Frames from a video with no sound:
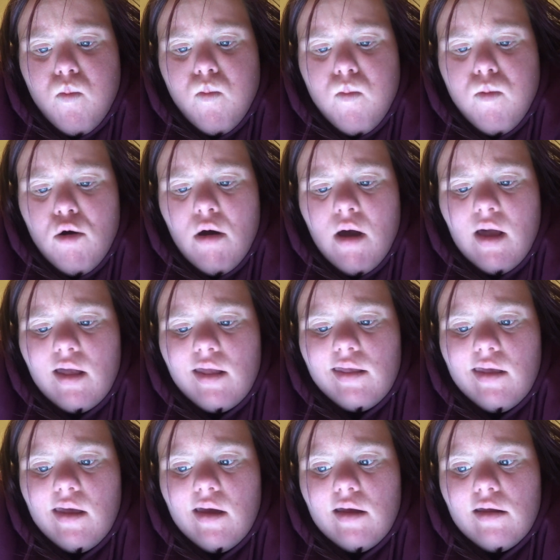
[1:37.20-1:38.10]

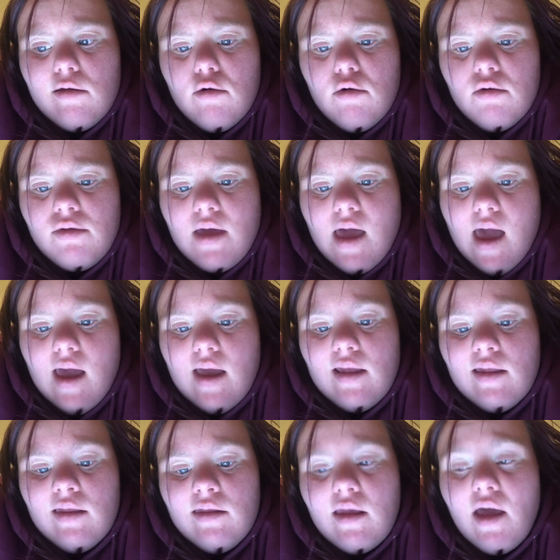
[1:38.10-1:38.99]
Preston North
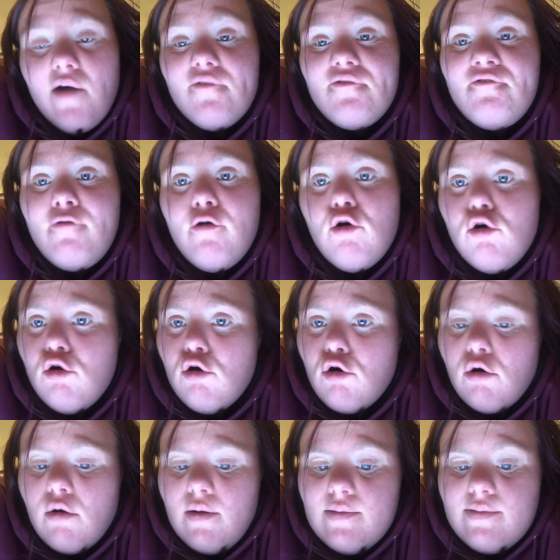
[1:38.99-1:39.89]
End
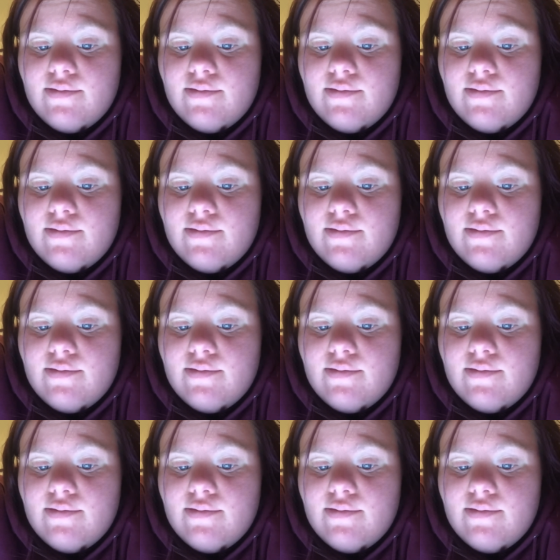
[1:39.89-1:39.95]
4.